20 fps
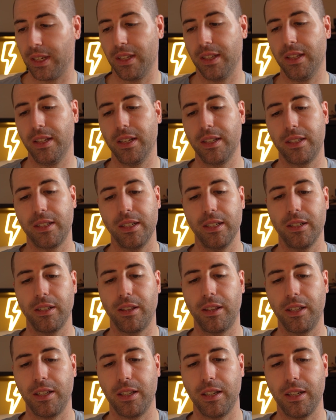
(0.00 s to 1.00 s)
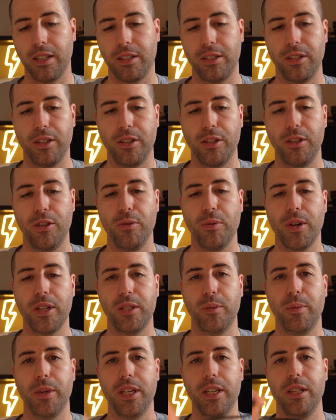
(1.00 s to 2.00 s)
This little thing here, it's a
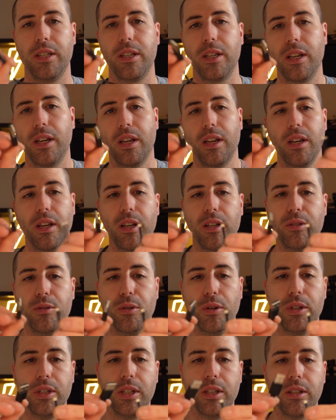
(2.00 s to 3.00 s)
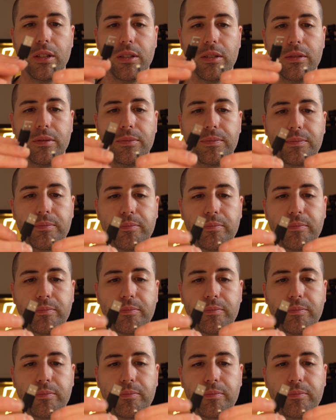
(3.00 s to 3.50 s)
USB to a little,